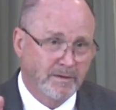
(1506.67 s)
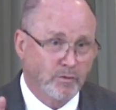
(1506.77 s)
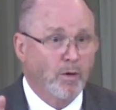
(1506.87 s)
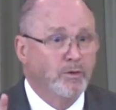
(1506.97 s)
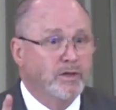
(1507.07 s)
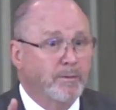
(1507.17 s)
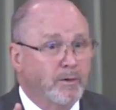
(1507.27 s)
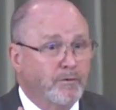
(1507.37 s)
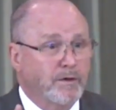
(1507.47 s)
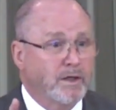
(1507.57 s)
Romans chapter
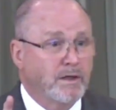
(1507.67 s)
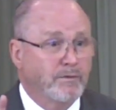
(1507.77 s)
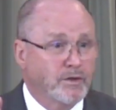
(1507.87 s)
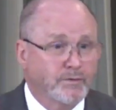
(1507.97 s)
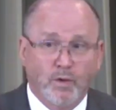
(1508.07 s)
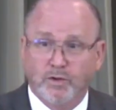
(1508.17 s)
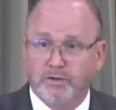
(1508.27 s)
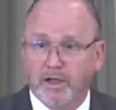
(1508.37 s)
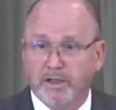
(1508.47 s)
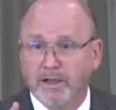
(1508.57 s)
15 and verse 4
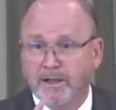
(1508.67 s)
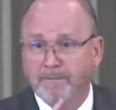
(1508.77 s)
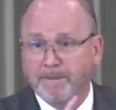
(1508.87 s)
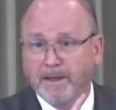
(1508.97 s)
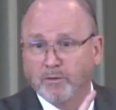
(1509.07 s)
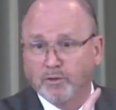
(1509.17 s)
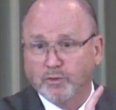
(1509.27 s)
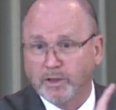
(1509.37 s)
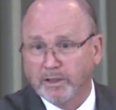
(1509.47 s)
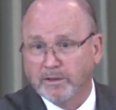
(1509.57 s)
said, It was
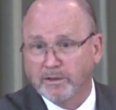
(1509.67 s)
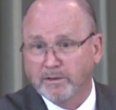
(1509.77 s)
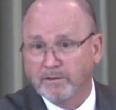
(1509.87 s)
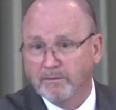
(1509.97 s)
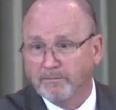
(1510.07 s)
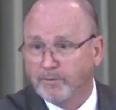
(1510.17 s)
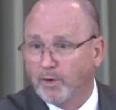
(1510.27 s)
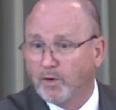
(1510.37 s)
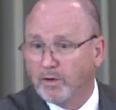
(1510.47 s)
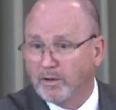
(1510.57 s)
written
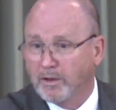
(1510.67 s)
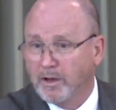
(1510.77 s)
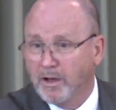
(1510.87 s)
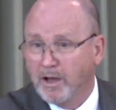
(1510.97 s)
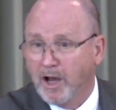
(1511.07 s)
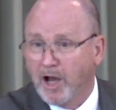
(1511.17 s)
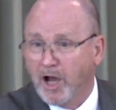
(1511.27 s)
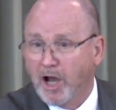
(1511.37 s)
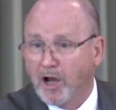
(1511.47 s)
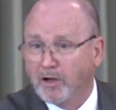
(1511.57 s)
for
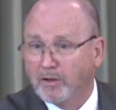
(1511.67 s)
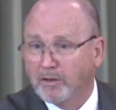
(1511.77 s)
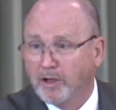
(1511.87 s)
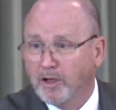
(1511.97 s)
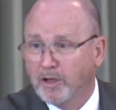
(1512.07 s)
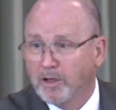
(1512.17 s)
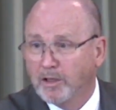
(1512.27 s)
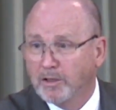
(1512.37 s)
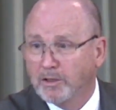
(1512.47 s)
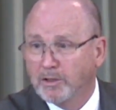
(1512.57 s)
our
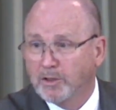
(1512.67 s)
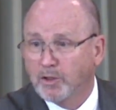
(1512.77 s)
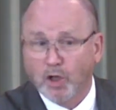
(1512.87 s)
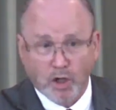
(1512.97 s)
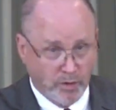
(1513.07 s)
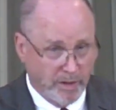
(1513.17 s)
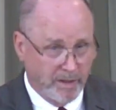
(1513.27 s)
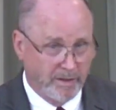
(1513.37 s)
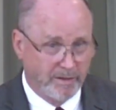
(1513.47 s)
learning.